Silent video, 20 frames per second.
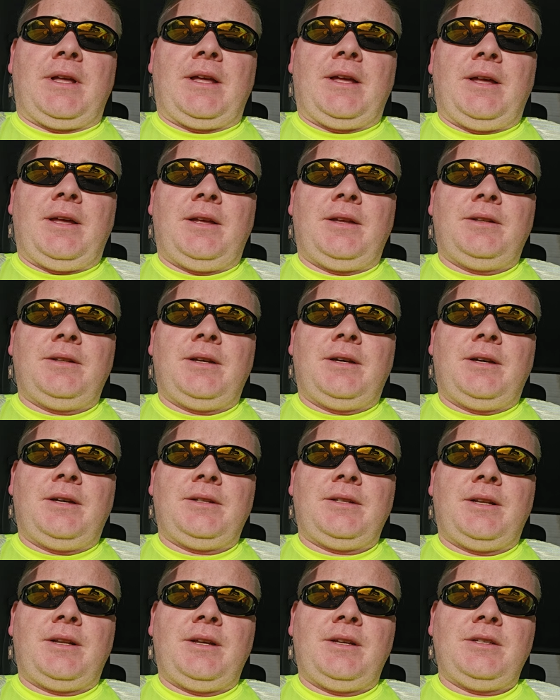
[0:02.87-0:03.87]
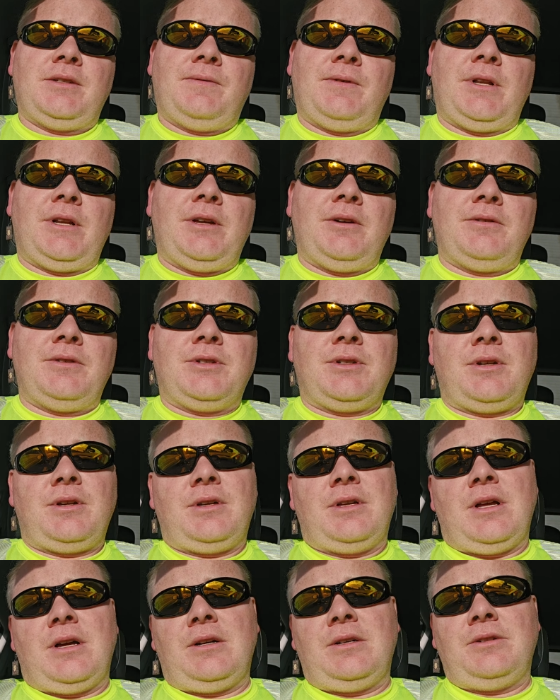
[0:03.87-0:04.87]
and today's video is
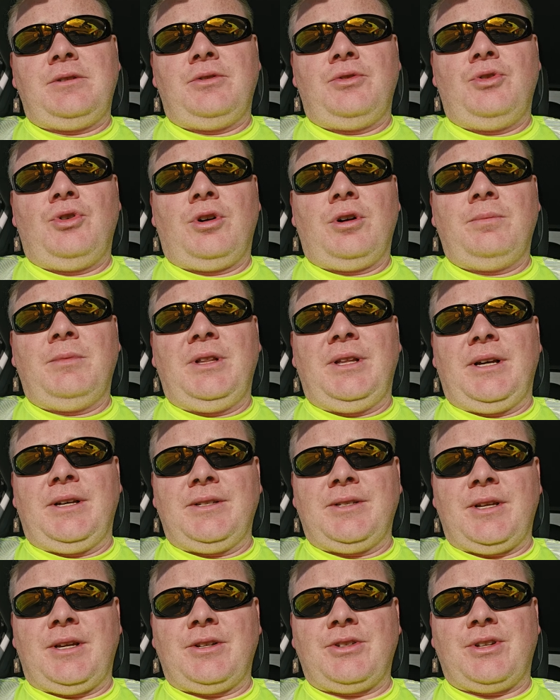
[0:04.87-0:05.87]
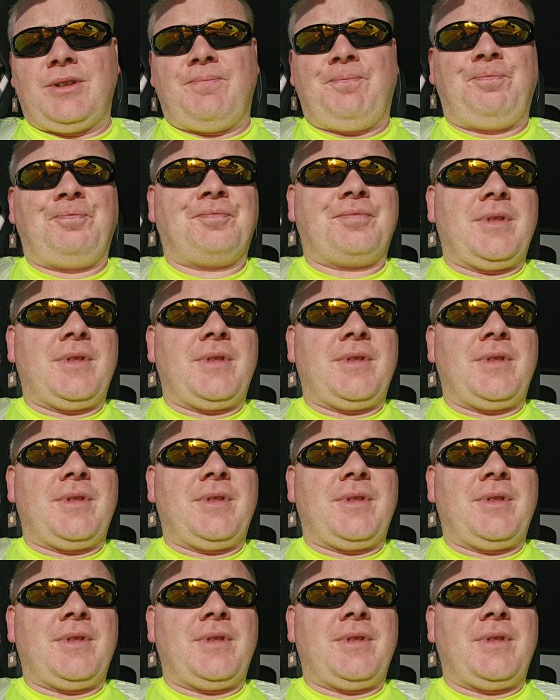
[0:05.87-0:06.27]
on normalization.